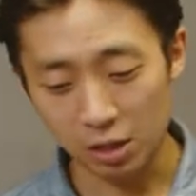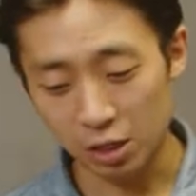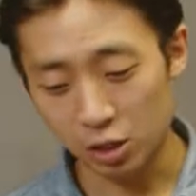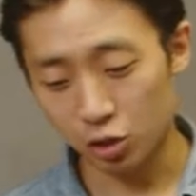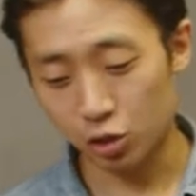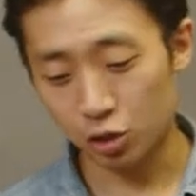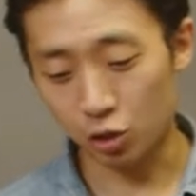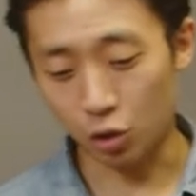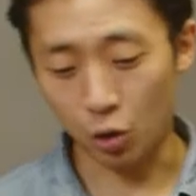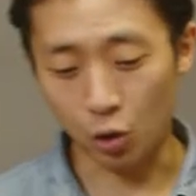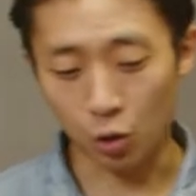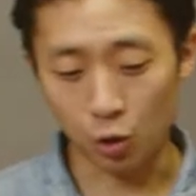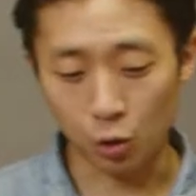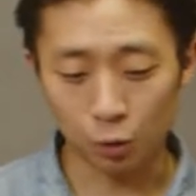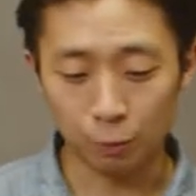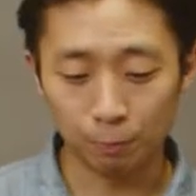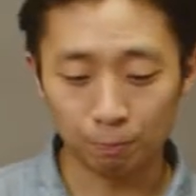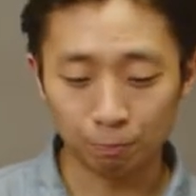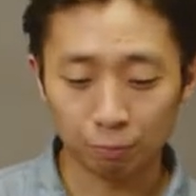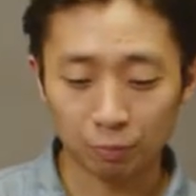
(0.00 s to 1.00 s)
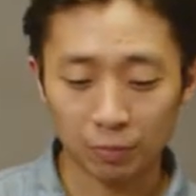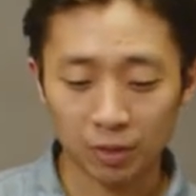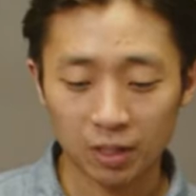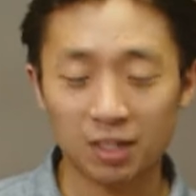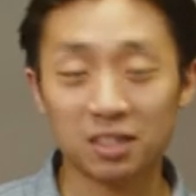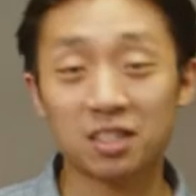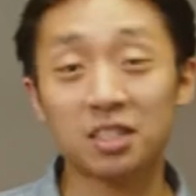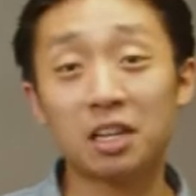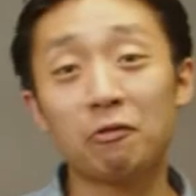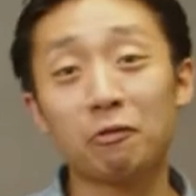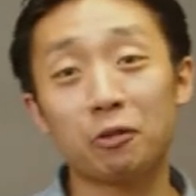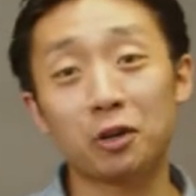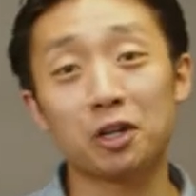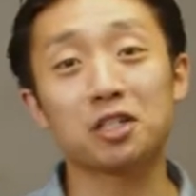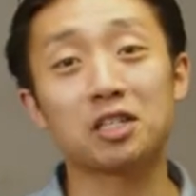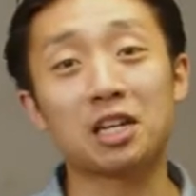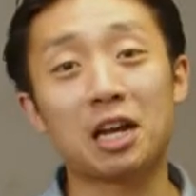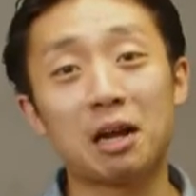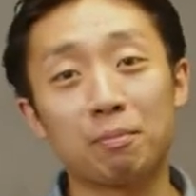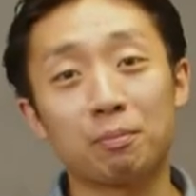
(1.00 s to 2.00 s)
So let's say, for
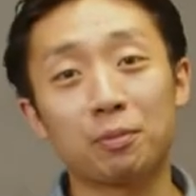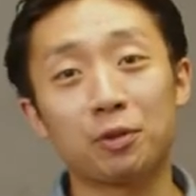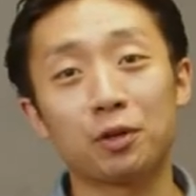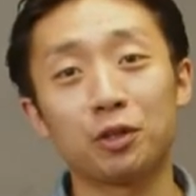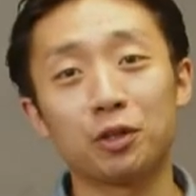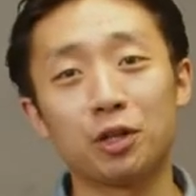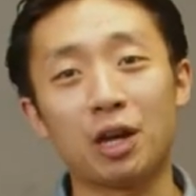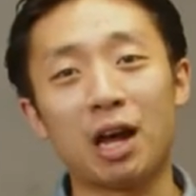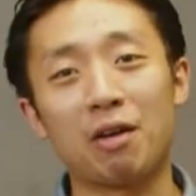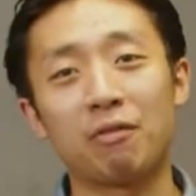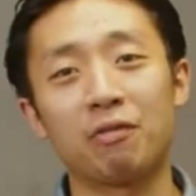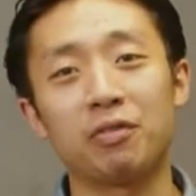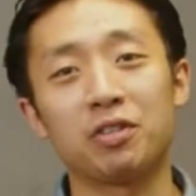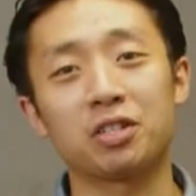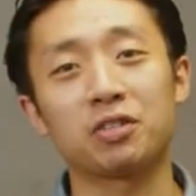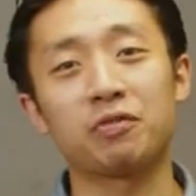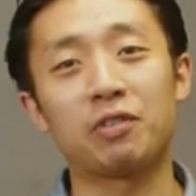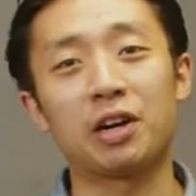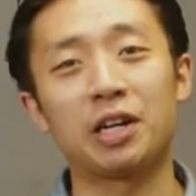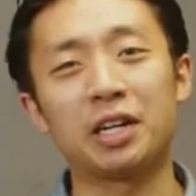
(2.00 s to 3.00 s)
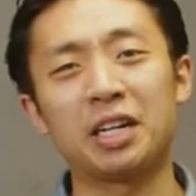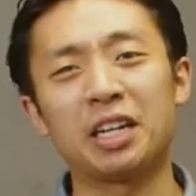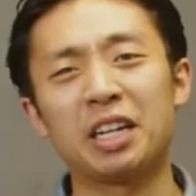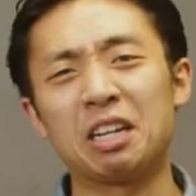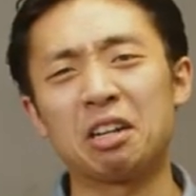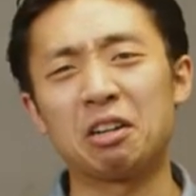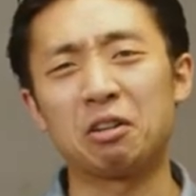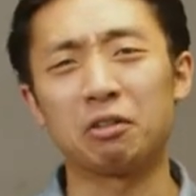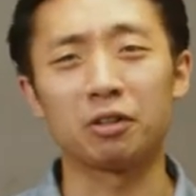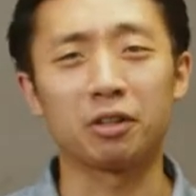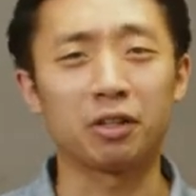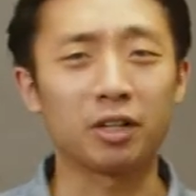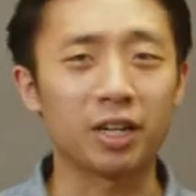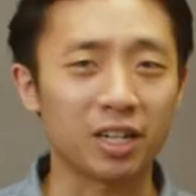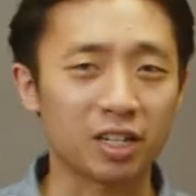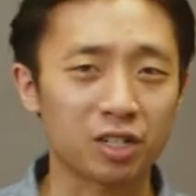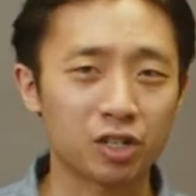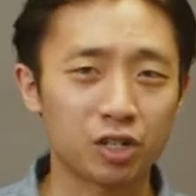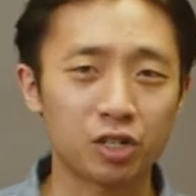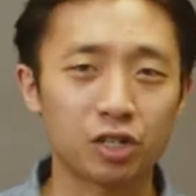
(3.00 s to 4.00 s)
example, you have this very
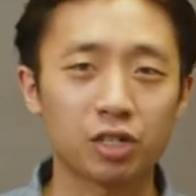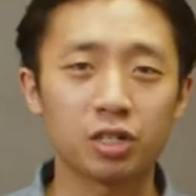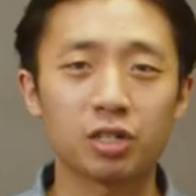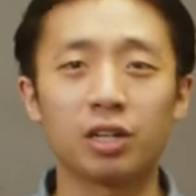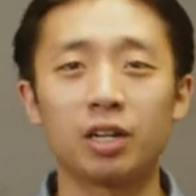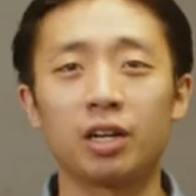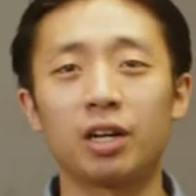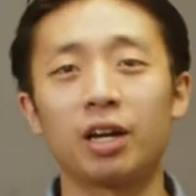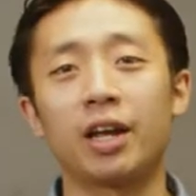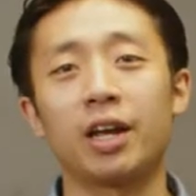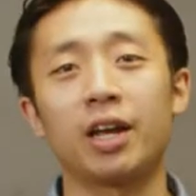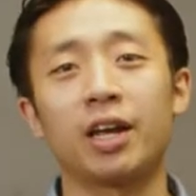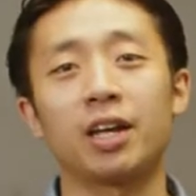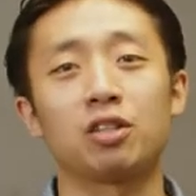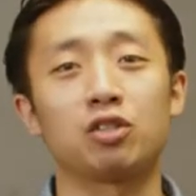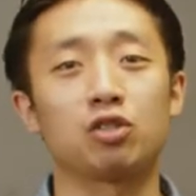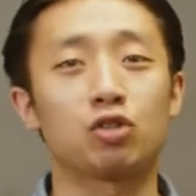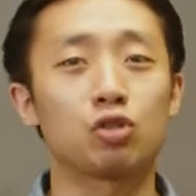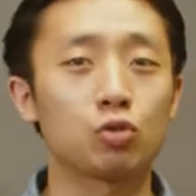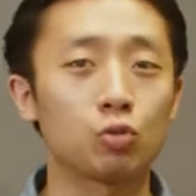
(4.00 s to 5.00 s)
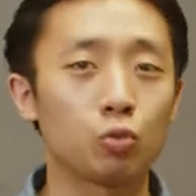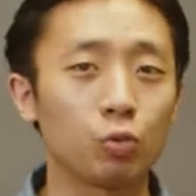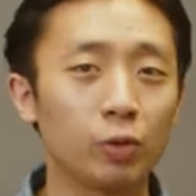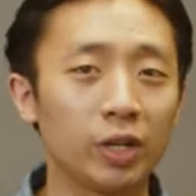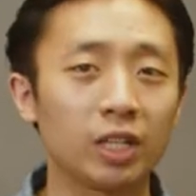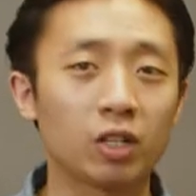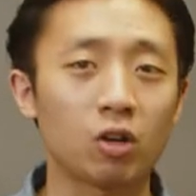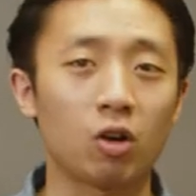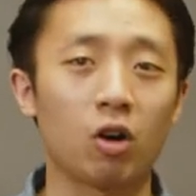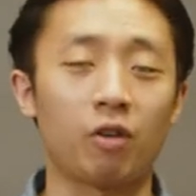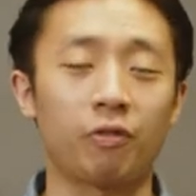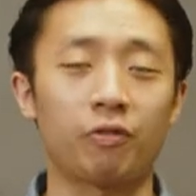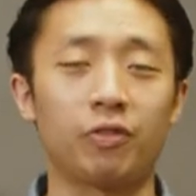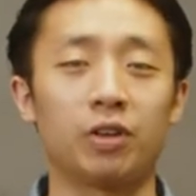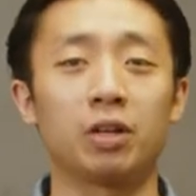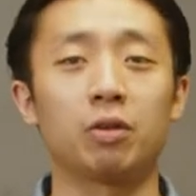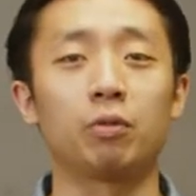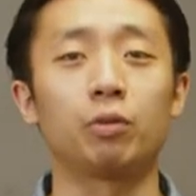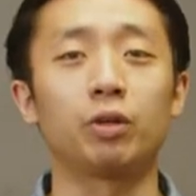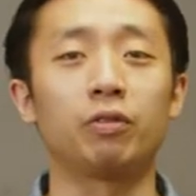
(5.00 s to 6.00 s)
rich and sweet
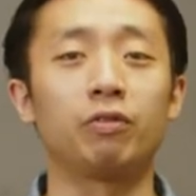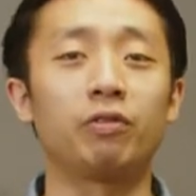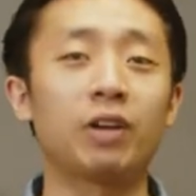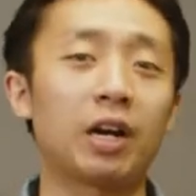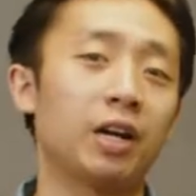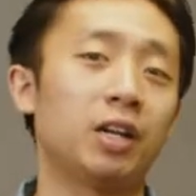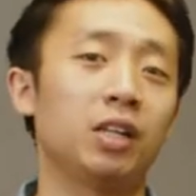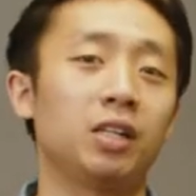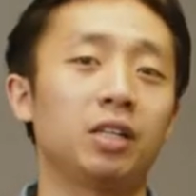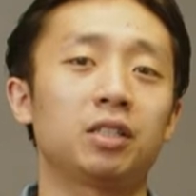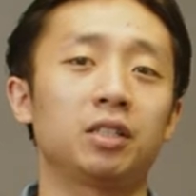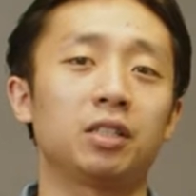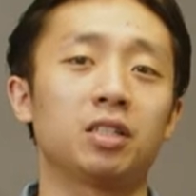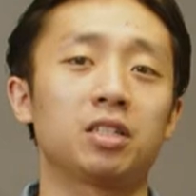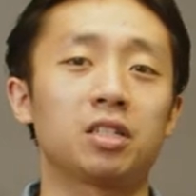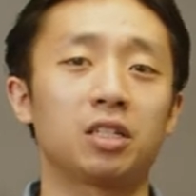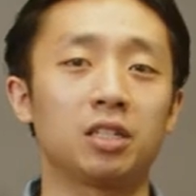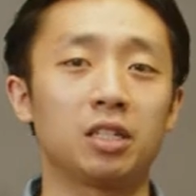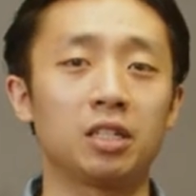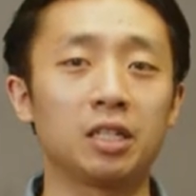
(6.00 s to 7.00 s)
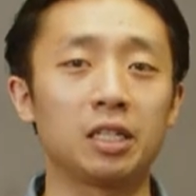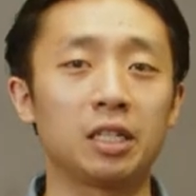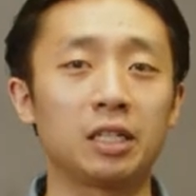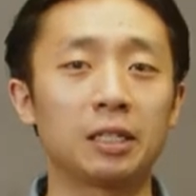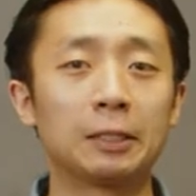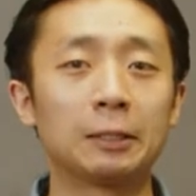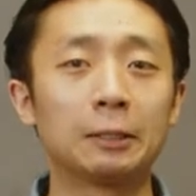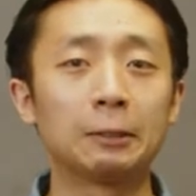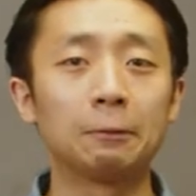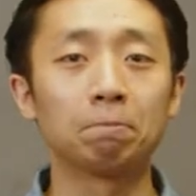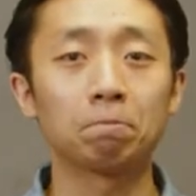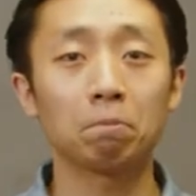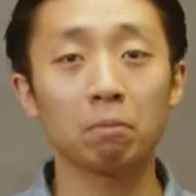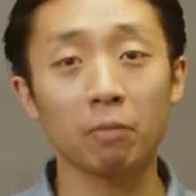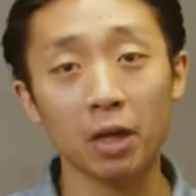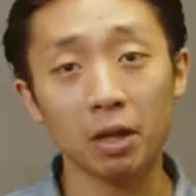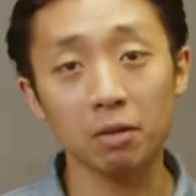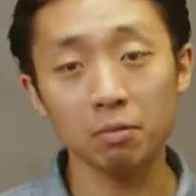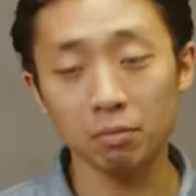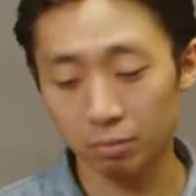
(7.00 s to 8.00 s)
coffee with very little acidity.
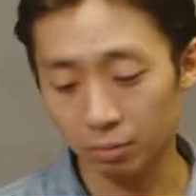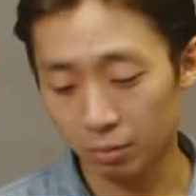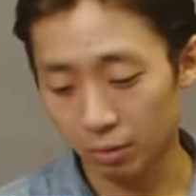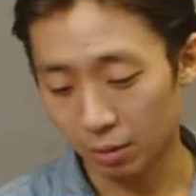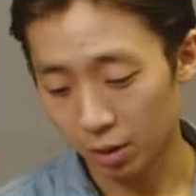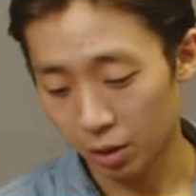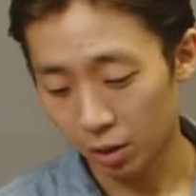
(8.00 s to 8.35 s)
Then